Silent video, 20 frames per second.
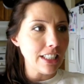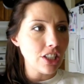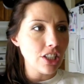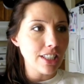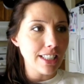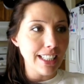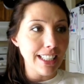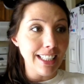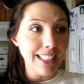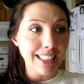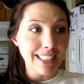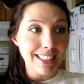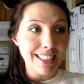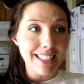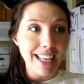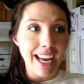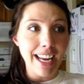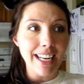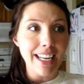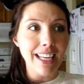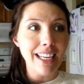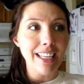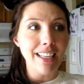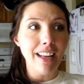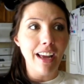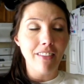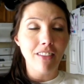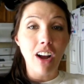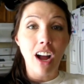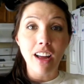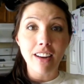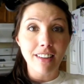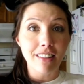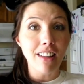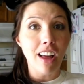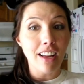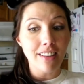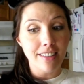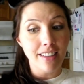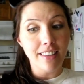just getting excited. I've gotten a
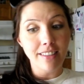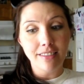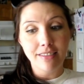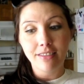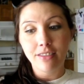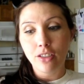lot done.